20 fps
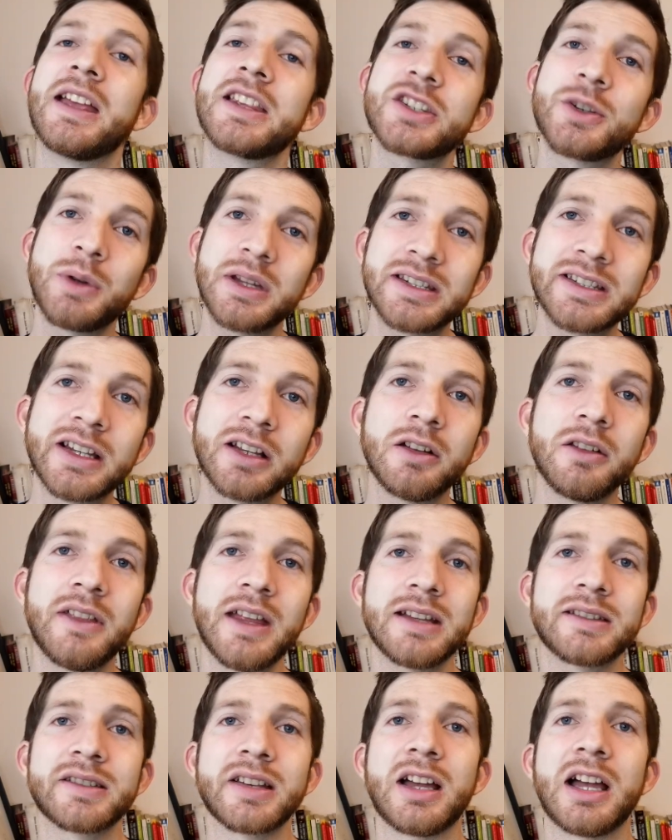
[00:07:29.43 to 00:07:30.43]
So until
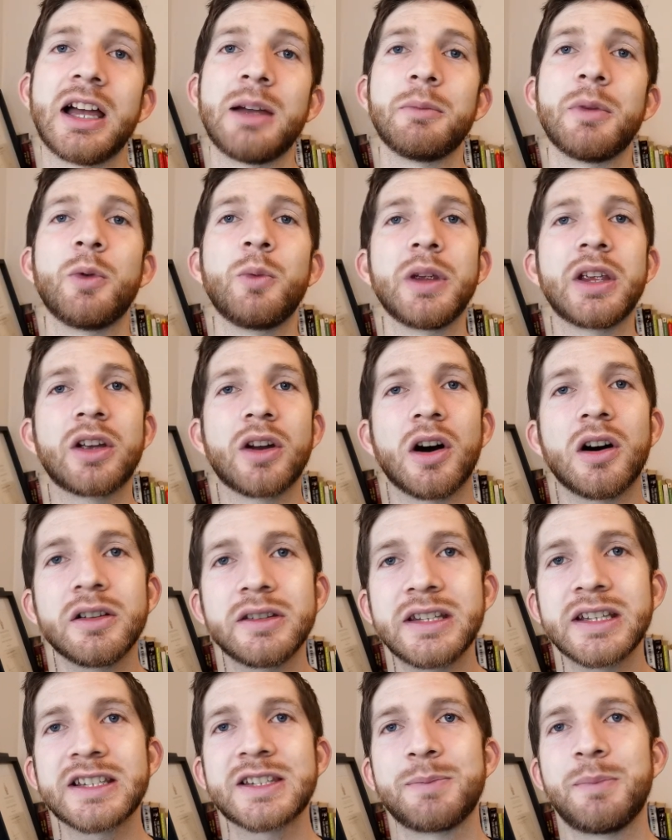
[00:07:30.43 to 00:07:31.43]
that time, we
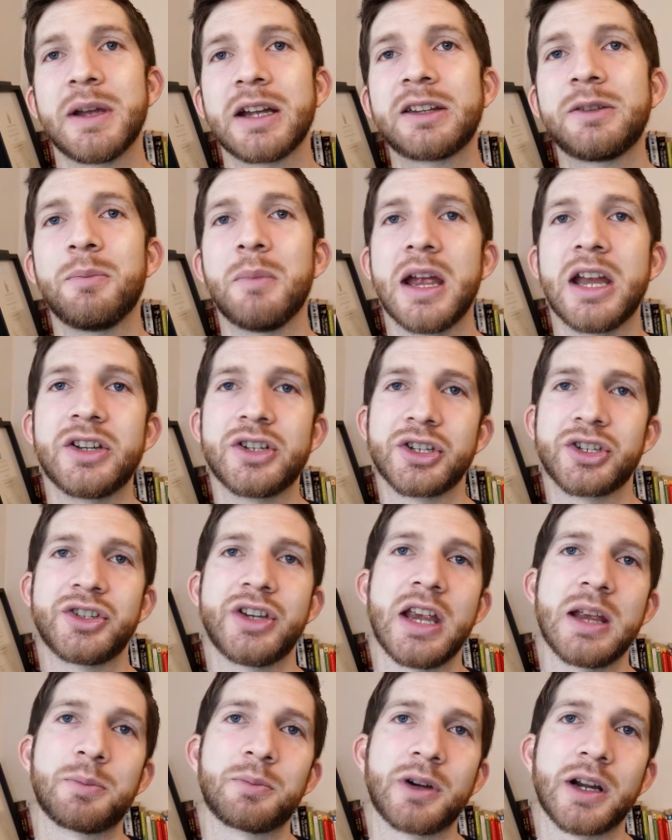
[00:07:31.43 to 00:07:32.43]
can't expect major
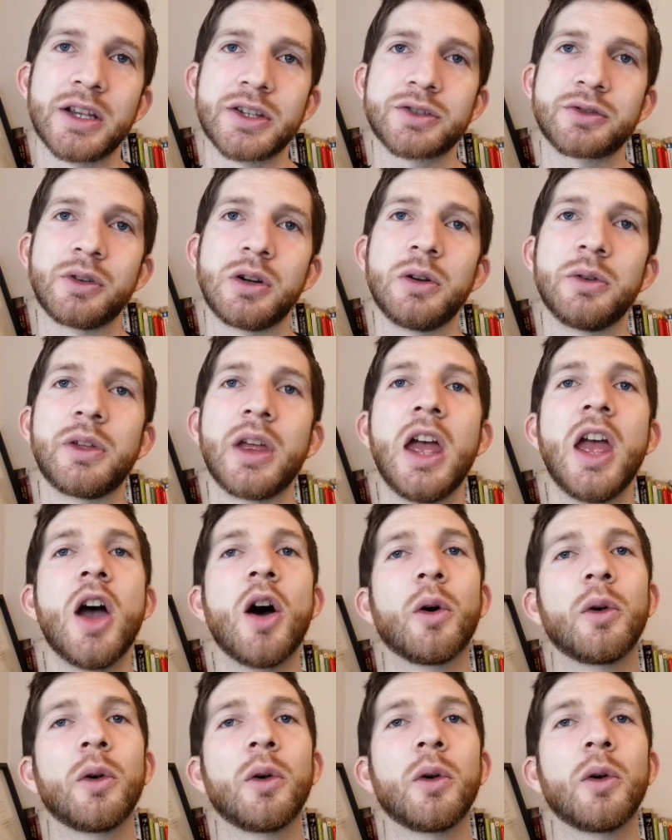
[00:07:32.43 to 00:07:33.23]
share price growth,